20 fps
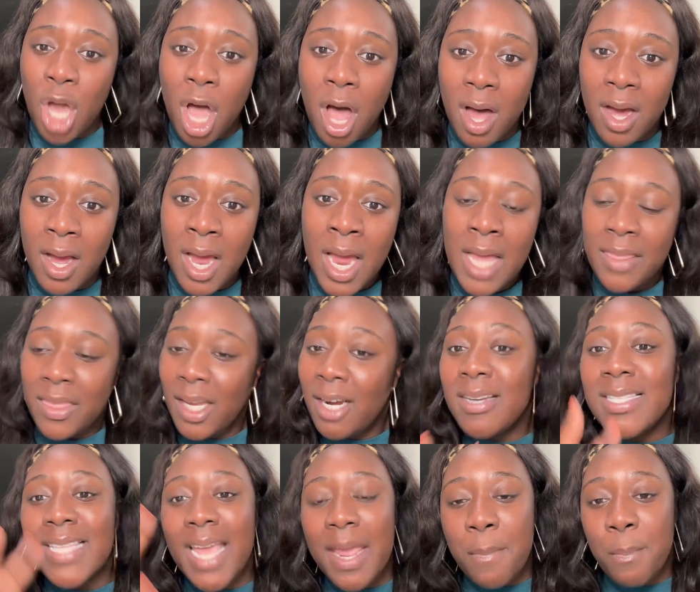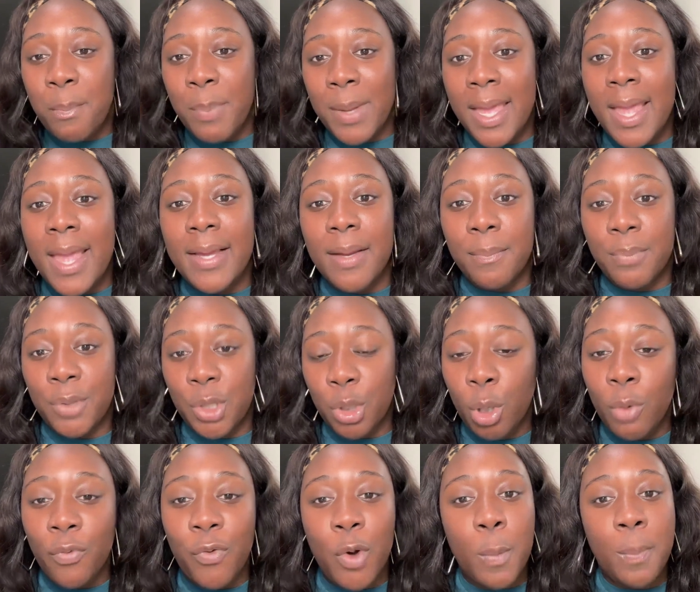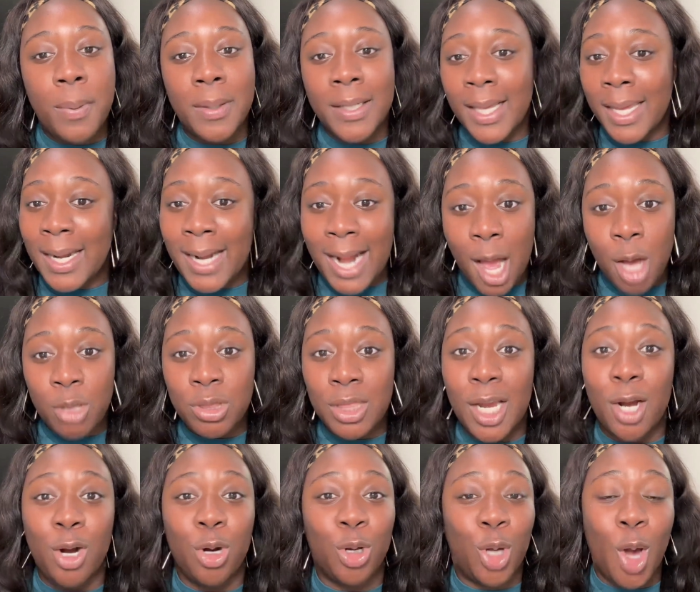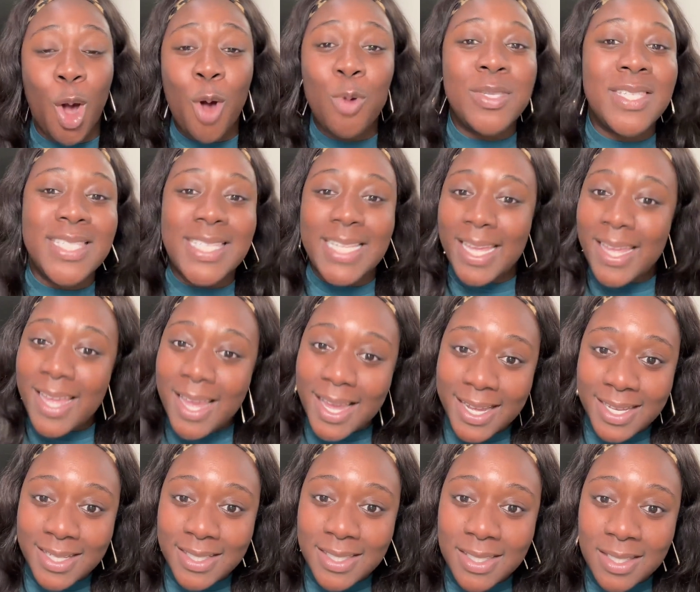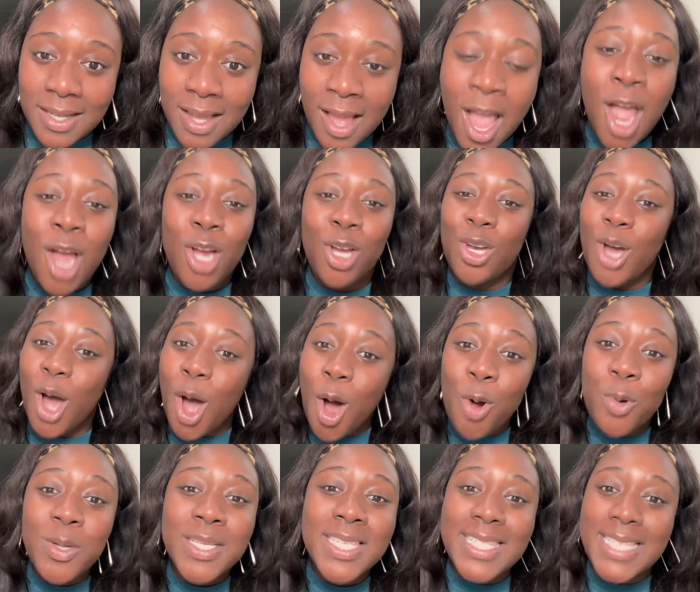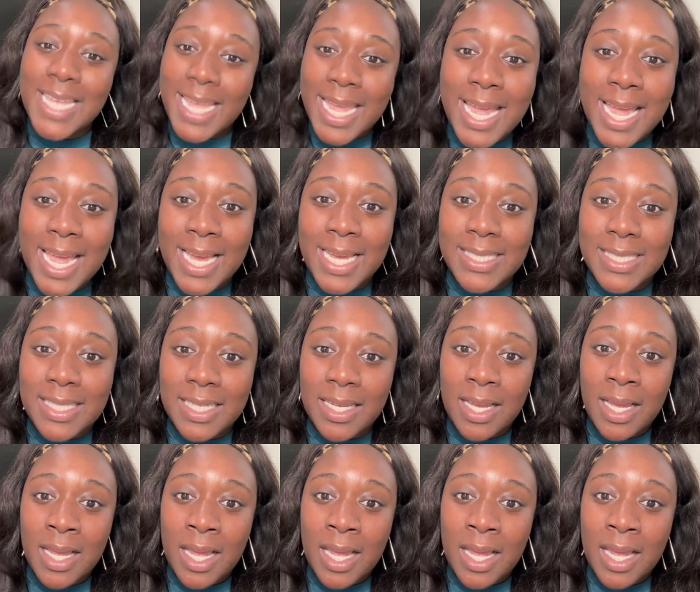Y'all, there's a big, beautiful planet out there. Go see it. Go see it.